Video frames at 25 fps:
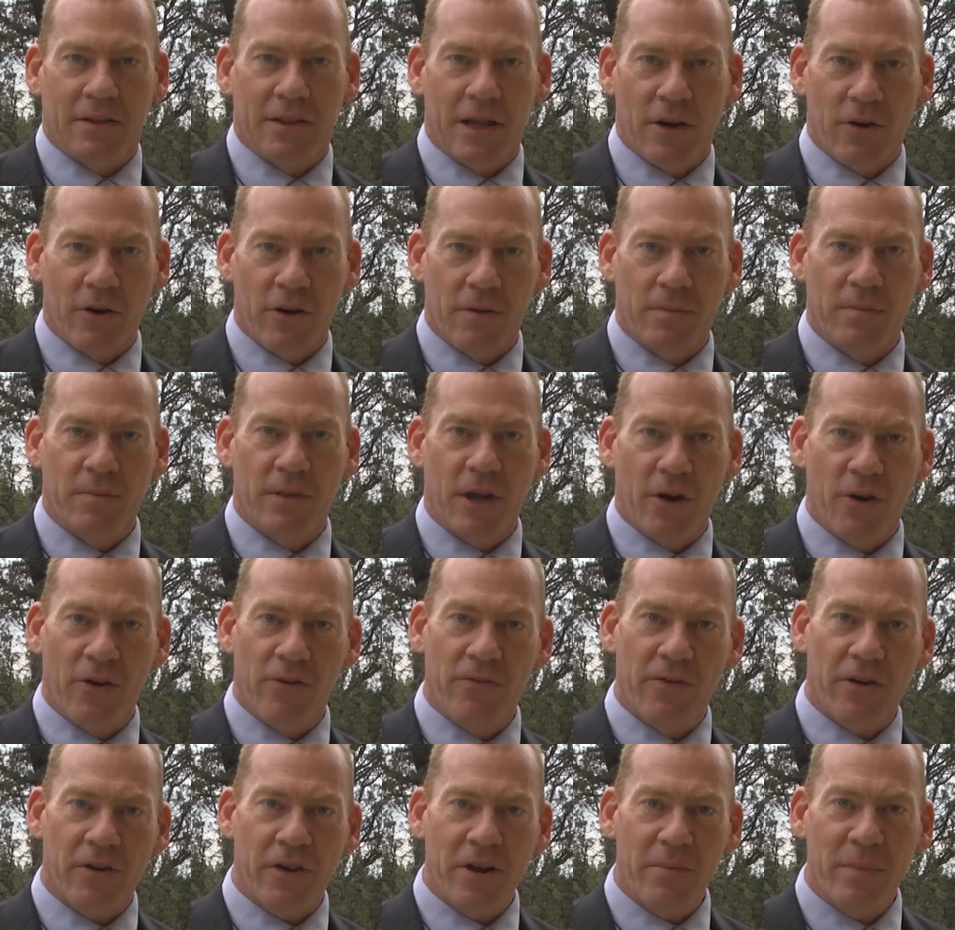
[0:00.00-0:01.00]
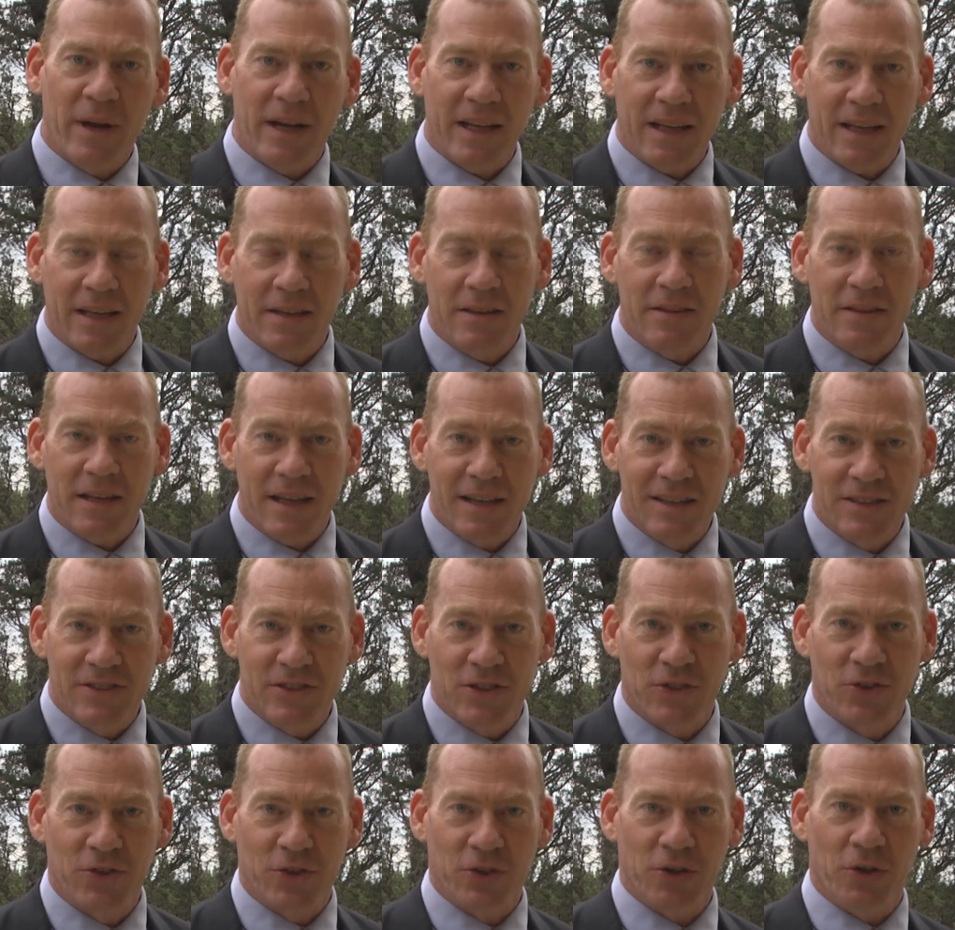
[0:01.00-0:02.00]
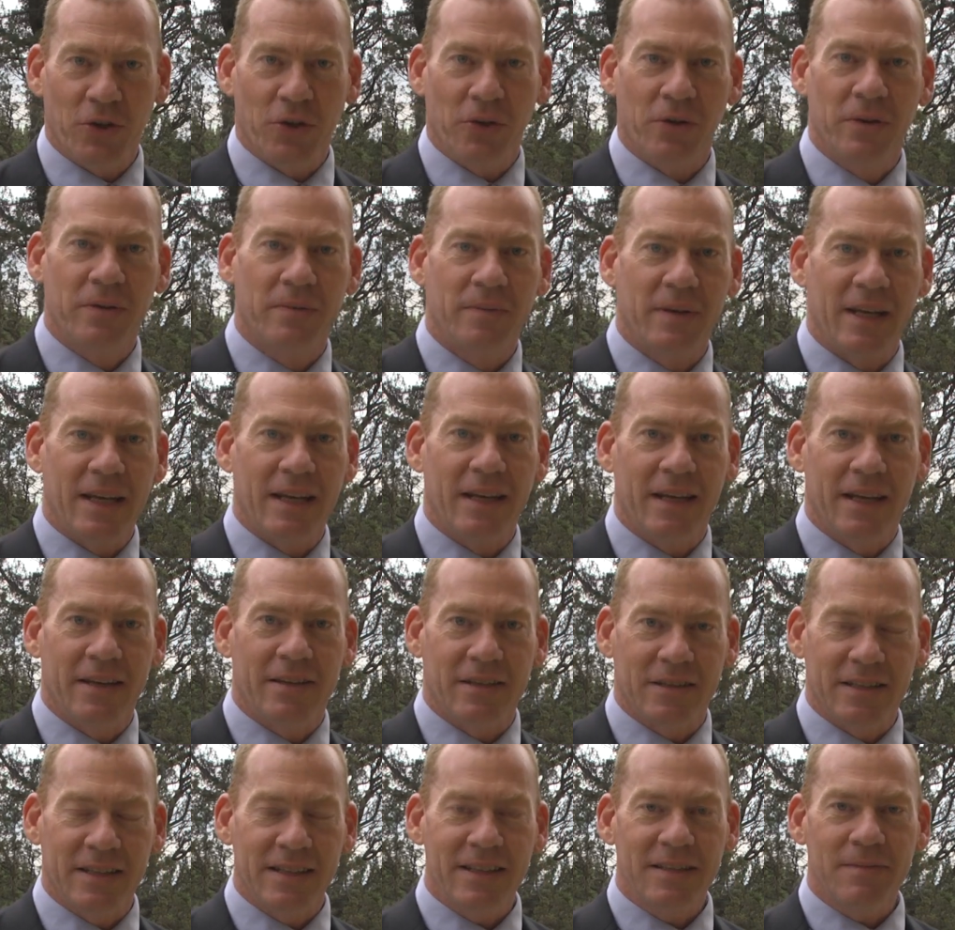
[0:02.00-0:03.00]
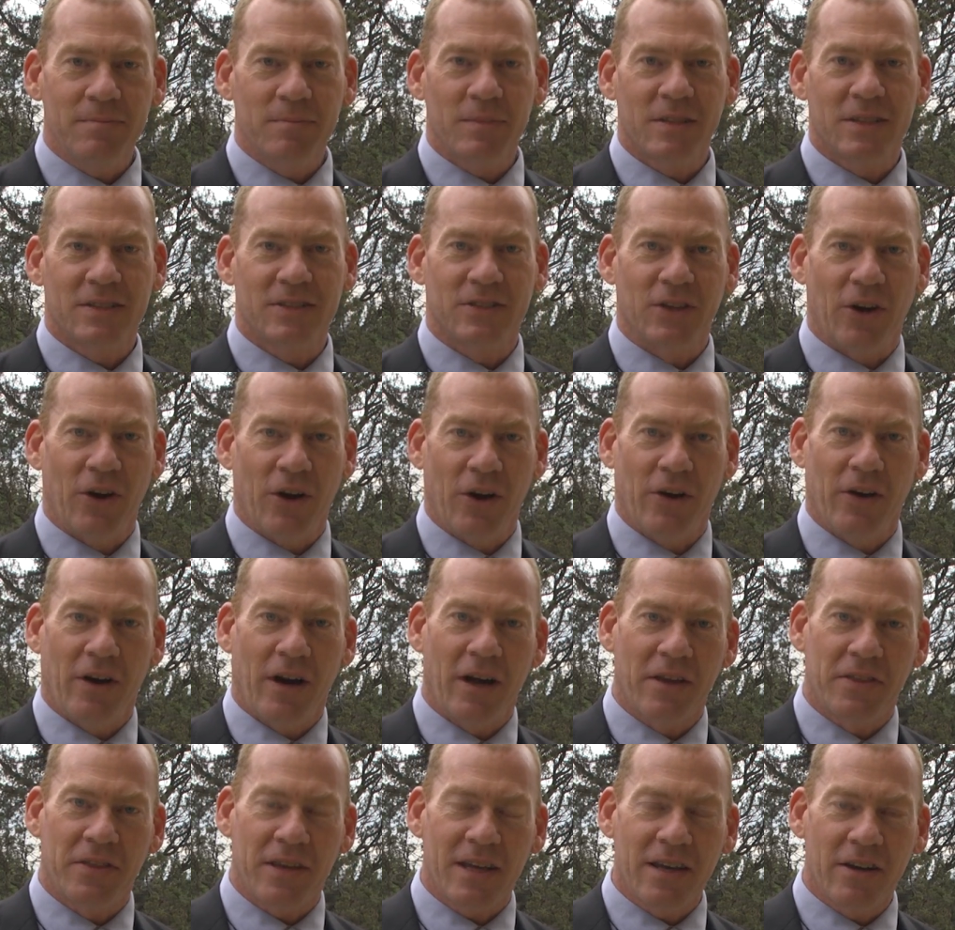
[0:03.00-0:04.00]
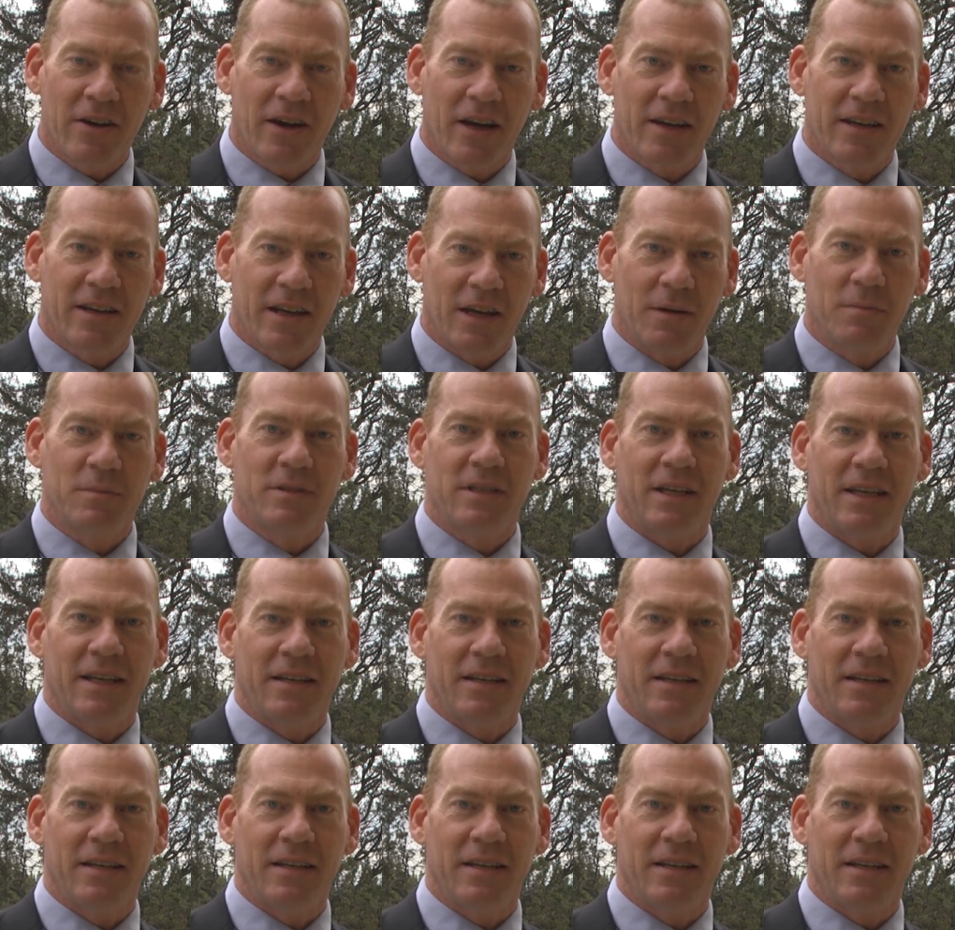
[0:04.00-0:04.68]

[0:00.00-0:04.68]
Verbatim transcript: There are very many things to do in Italy, so I think I come to